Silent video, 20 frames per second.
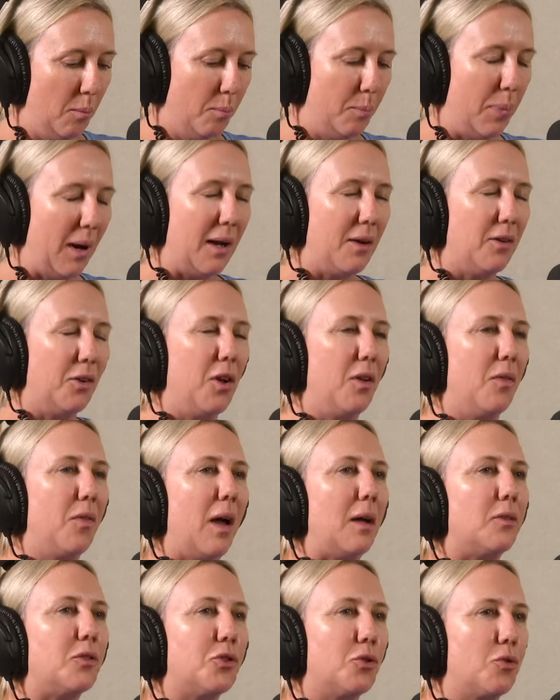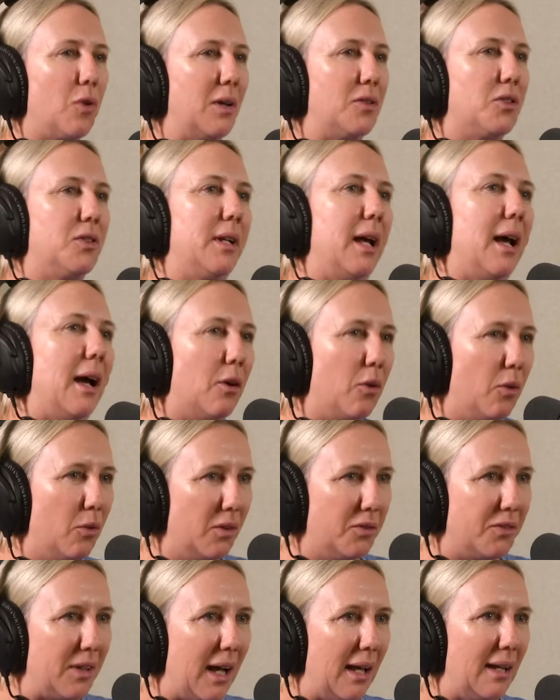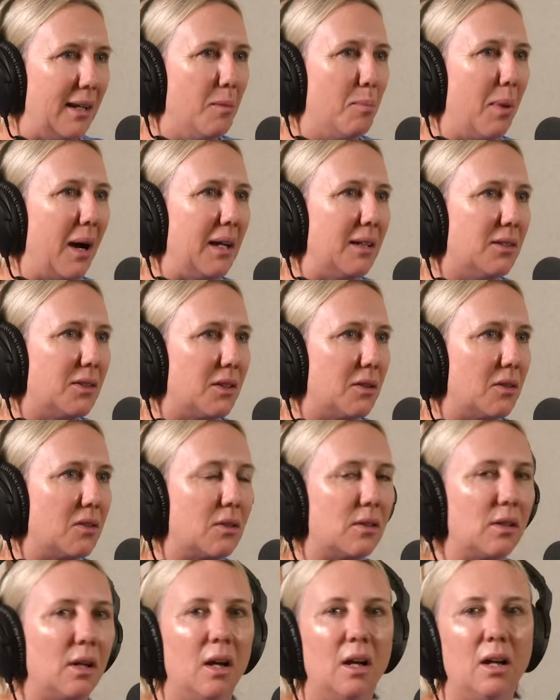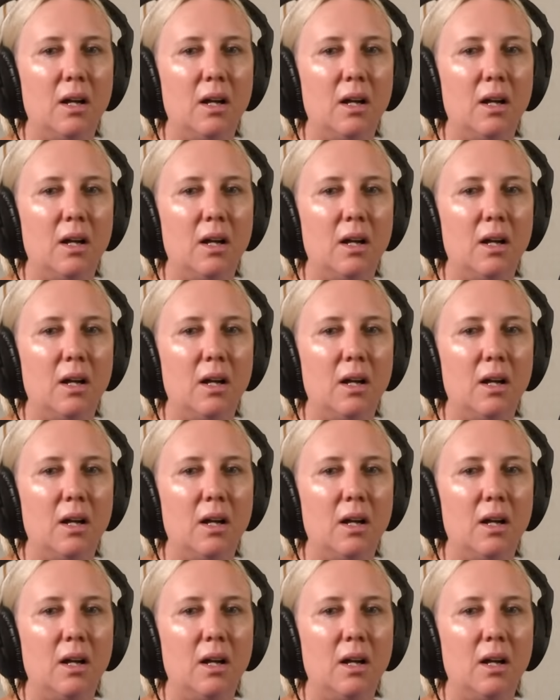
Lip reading: but you're that stressed out on a daily basis.